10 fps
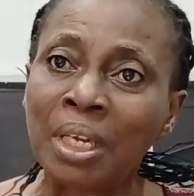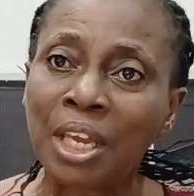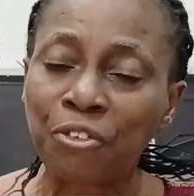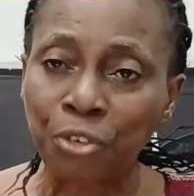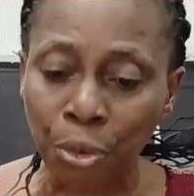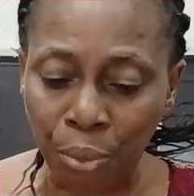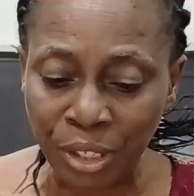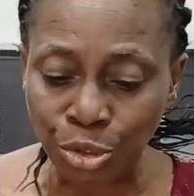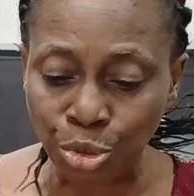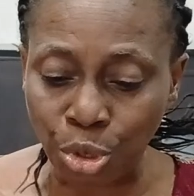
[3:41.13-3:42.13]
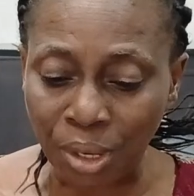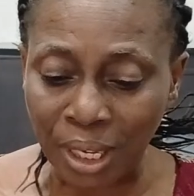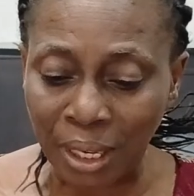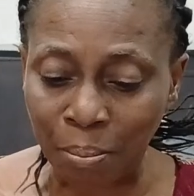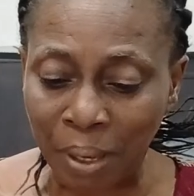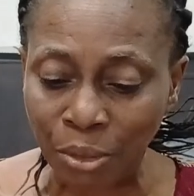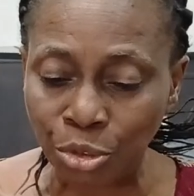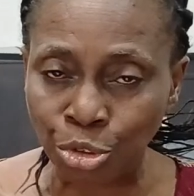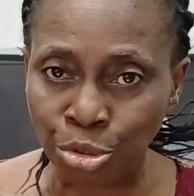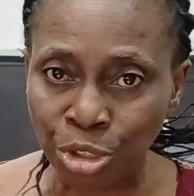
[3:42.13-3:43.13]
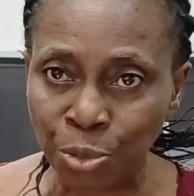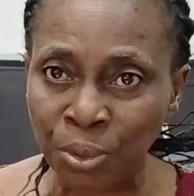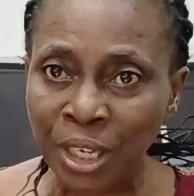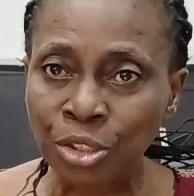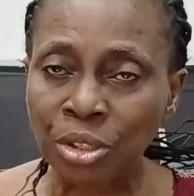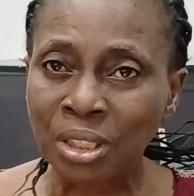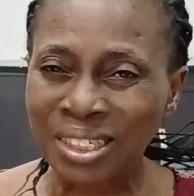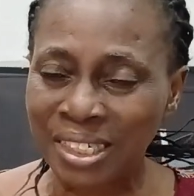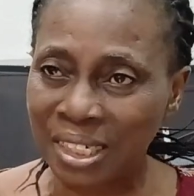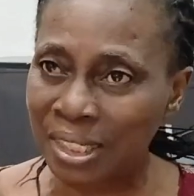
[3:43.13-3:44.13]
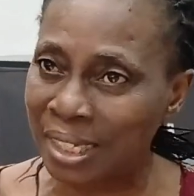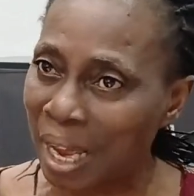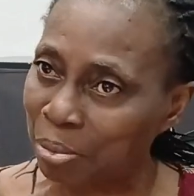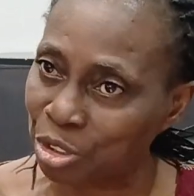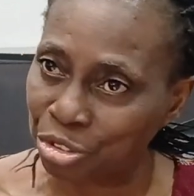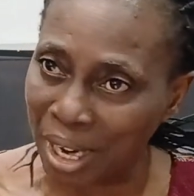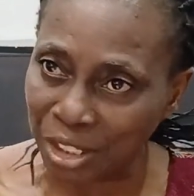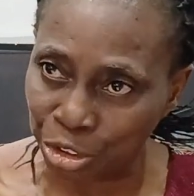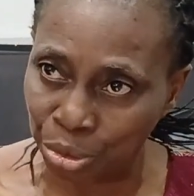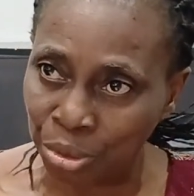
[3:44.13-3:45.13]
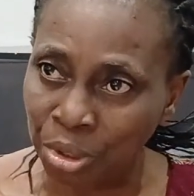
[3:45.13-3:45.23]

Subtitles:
If you're going to talk about jurisprudence, the abstraction,